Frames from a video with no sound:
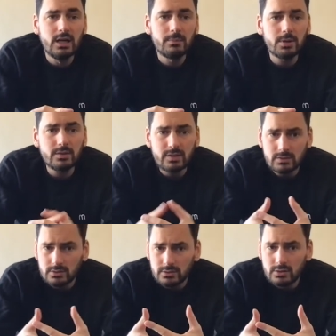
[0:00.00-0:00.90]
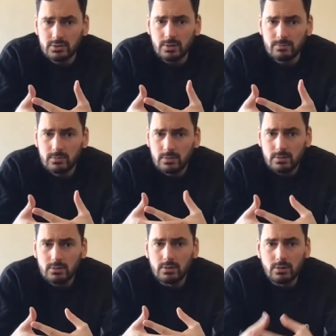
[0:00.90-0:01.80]
But there's also some
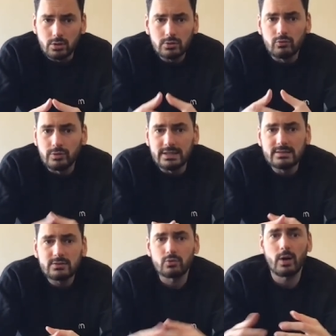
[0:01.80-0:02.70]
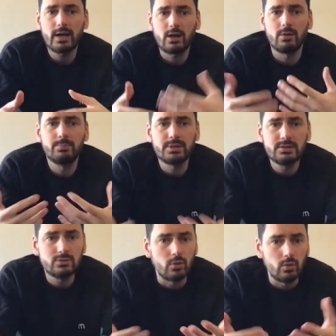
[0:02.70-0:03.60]
good reasons why
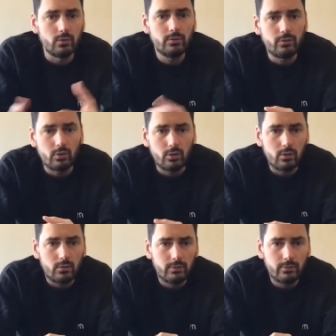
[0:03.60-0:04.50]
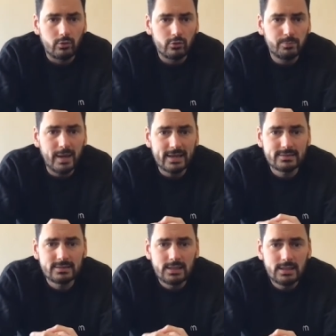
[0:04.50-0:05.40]
companies go for
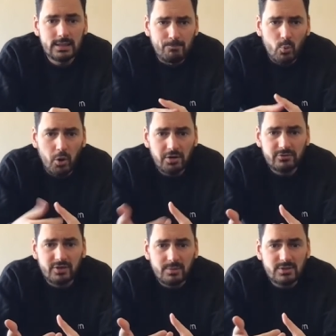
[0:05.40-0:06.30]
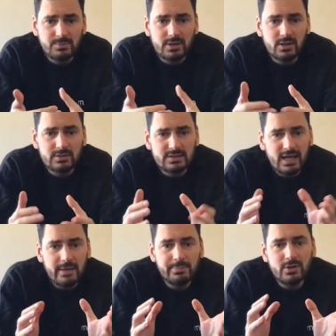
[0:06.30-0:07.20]
SPACs. One of them is because the
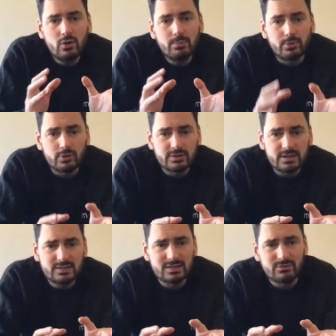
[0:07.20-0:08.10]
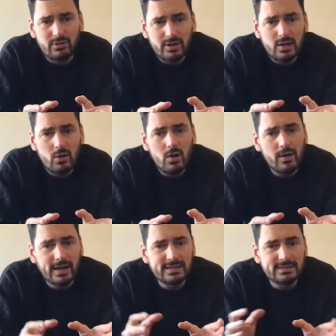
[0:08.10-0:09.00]
IPO process is very
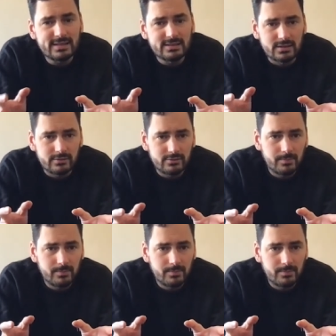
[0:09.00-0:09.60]
long and intensive,